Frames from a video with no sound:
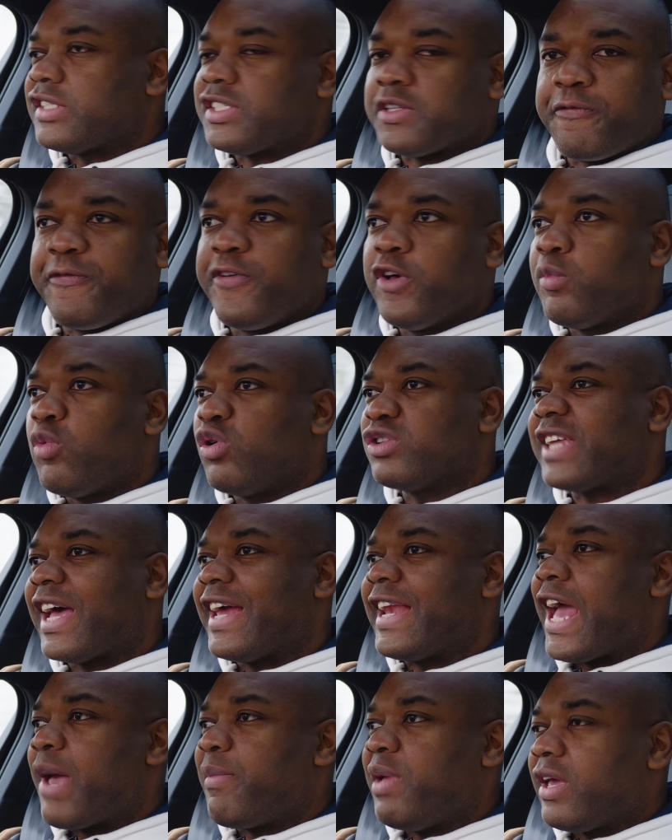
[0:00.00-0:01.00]
Does it feel more
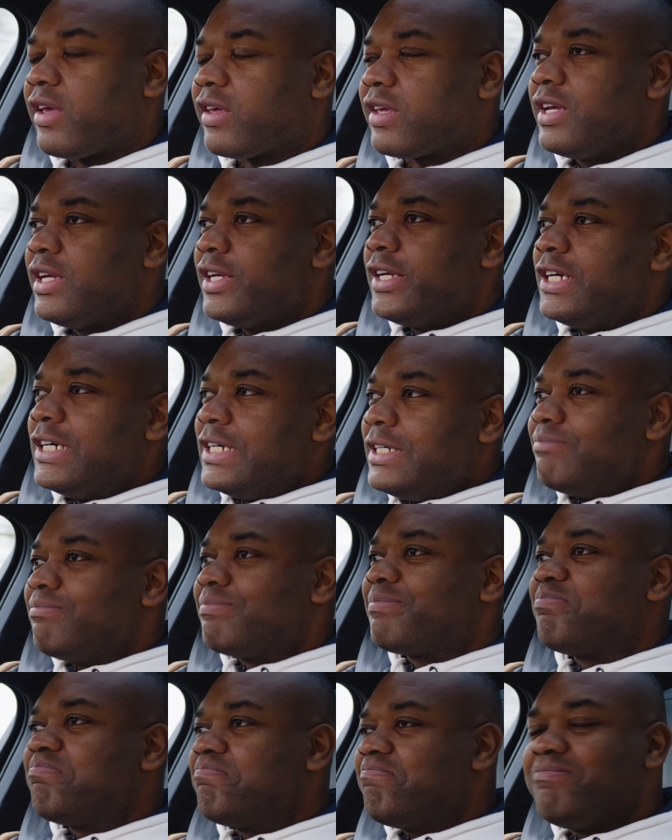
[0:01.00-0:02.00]
dynamic?
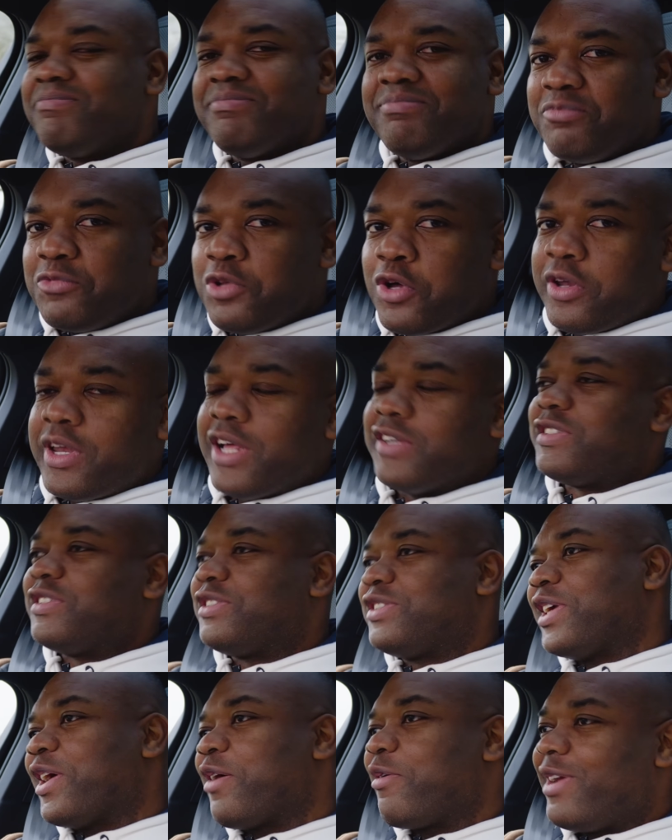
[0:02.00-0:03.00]
Not
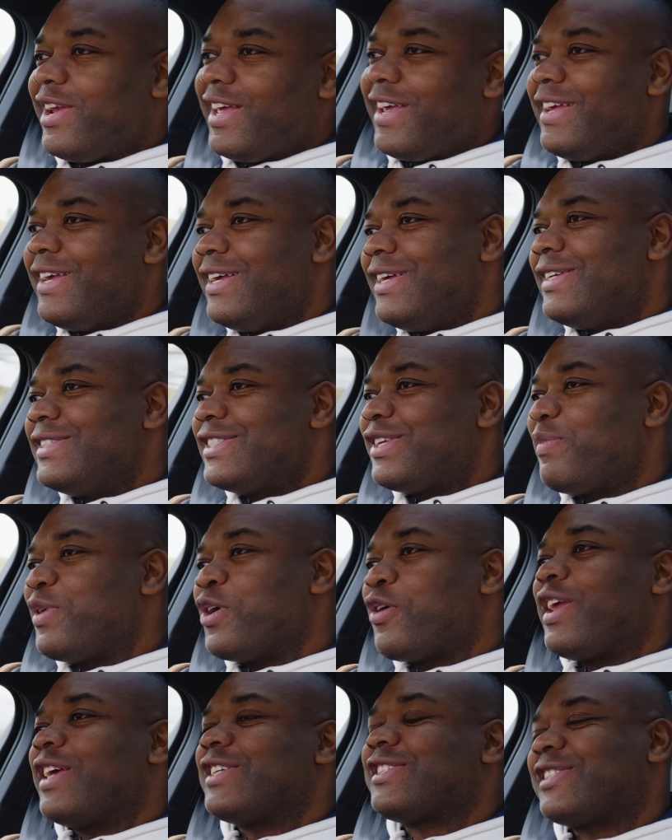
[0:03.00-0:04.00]
necessarily. To be
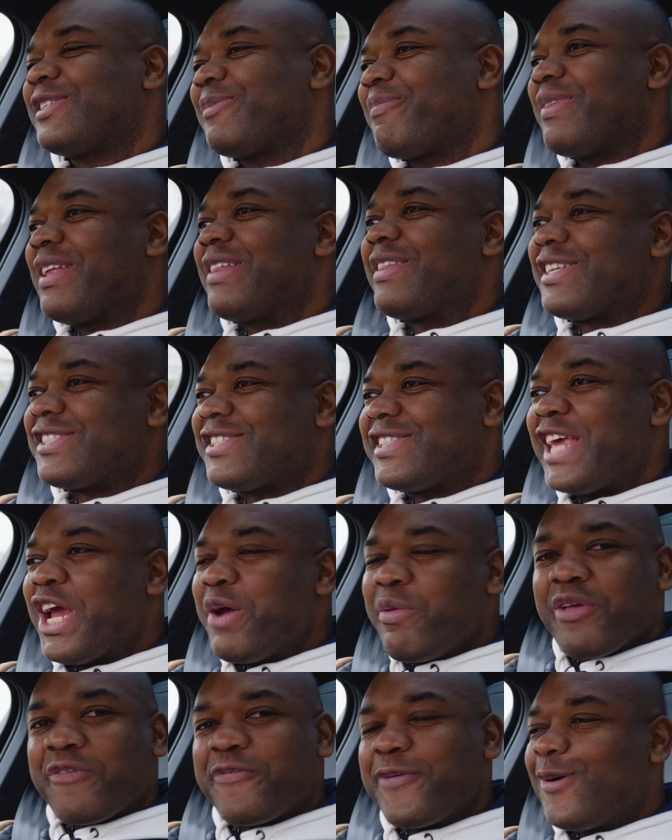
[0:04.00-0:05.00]
honest, the
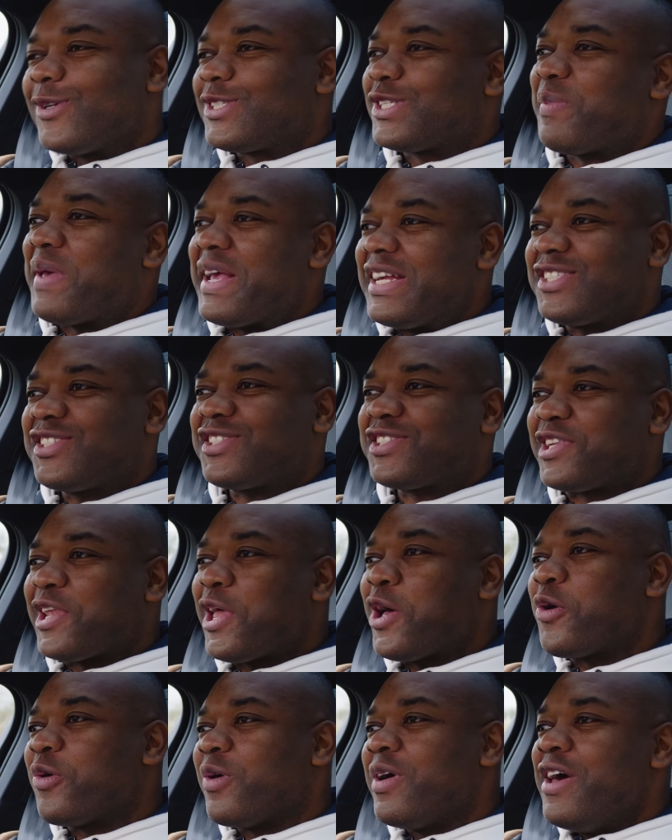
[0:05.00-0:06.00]
steering feels a bit
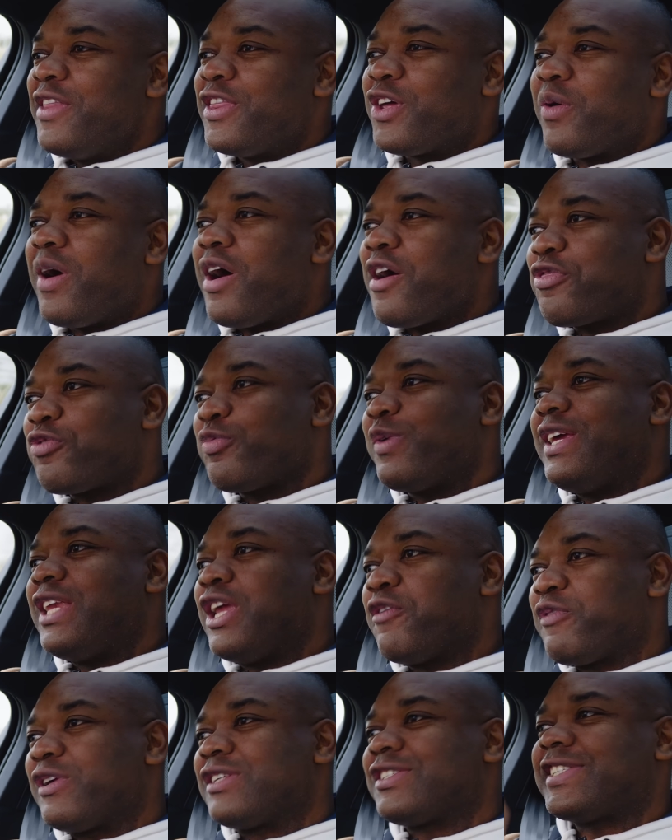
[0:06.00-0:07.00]
slow. There are 3
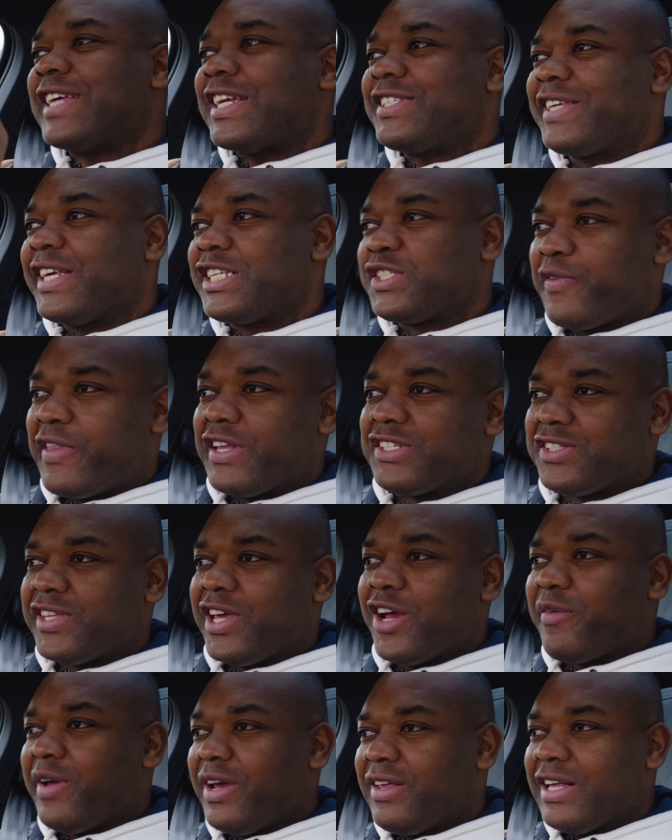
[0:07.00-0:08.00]
different settings for the
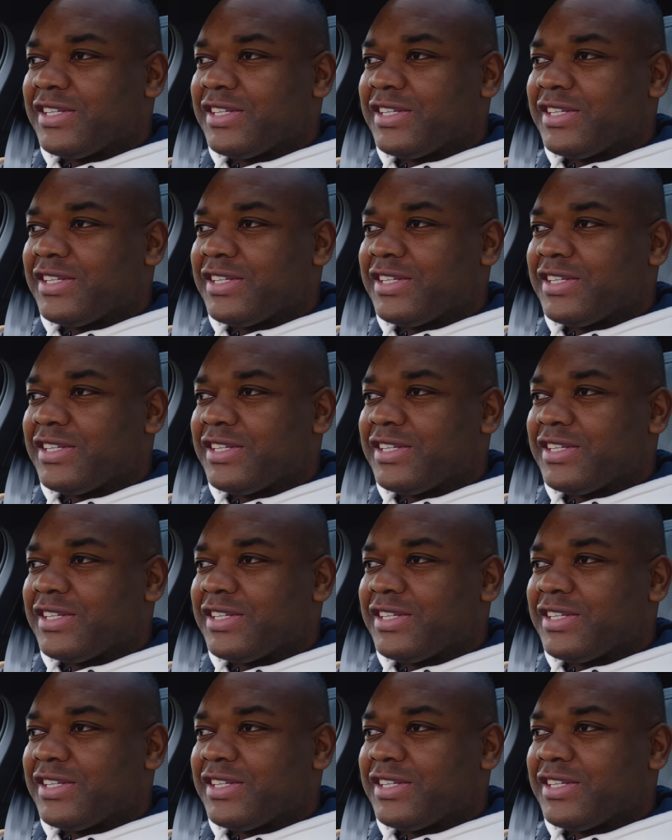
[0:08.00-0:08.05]
steering.